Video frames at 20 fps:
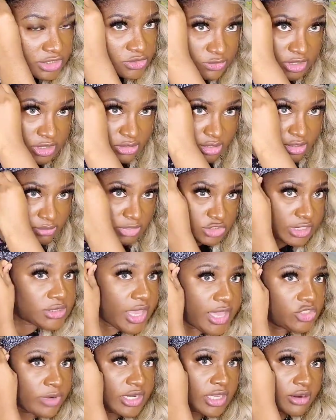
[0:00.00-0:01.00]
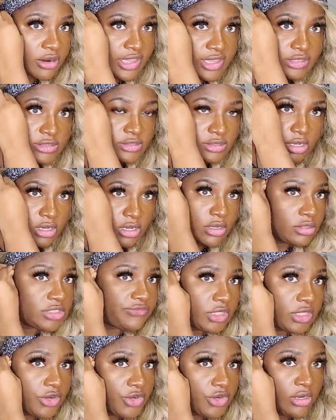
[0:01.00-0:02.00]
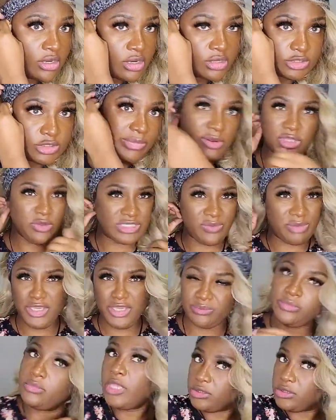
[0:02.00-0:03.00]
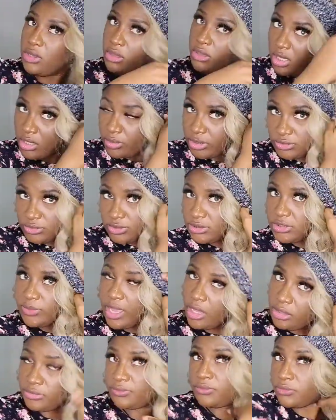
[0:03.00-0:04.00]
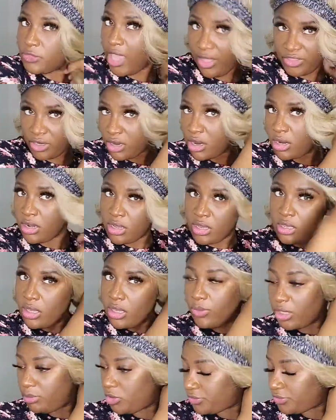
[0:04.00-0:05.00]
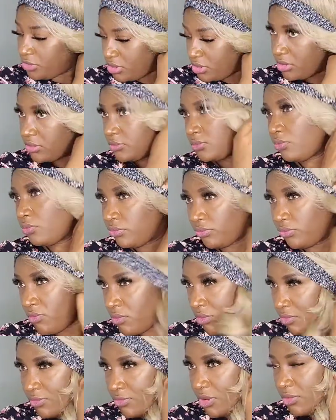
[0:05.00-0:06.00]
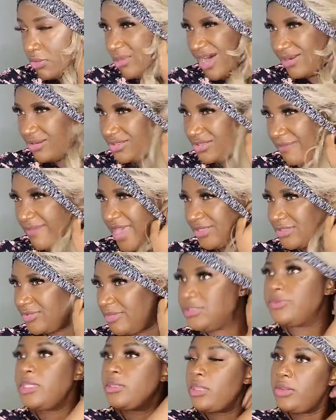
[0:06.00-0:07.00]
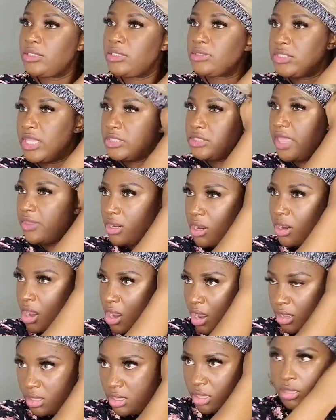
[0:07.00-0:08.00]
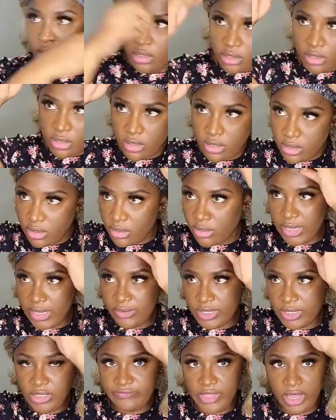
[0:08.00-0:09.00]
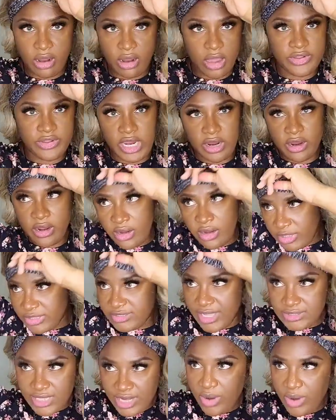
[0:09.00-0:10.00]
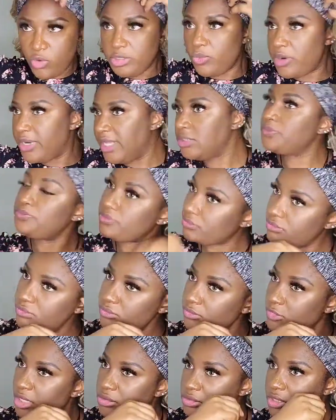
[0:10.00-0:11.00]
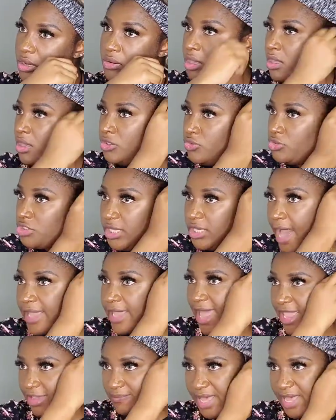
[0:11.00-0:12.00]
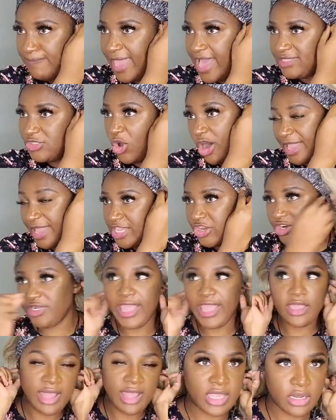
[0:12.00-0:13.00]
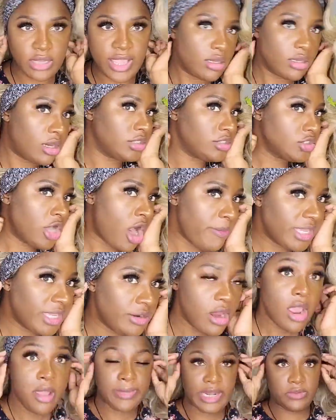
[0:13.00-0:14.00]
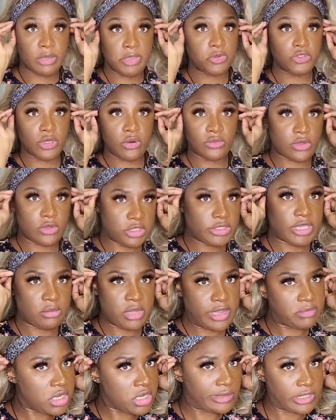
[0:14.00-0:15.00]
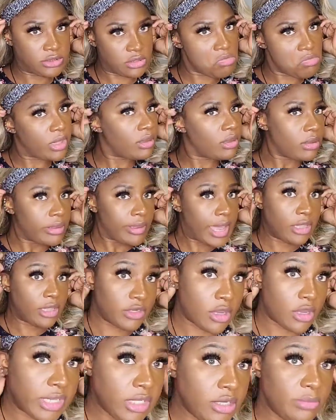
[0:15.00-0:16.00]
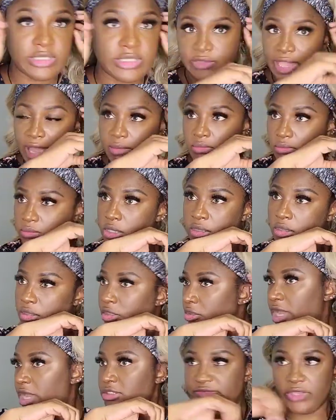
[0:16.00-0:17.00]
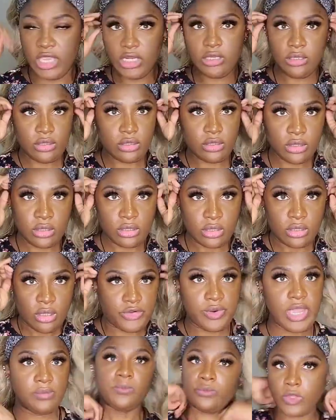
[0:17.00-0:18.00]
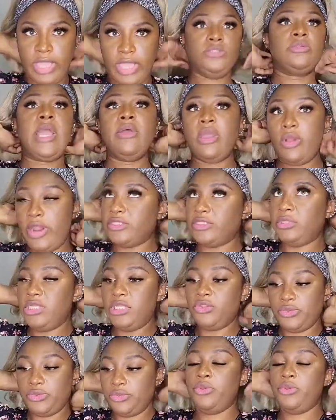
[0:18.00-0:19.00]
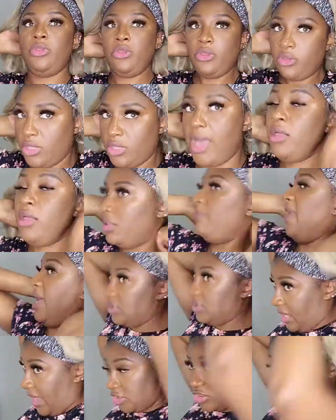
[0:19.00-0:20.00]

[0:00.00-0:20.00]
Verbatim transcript: to pause for at least three to six months depending on how damaged your edges actually are you do need to give yourself that amount of time to actually regenerate follicles, especially if you're doing like the dermastamping um, method or microneedling method. You need to give yourself at least four months to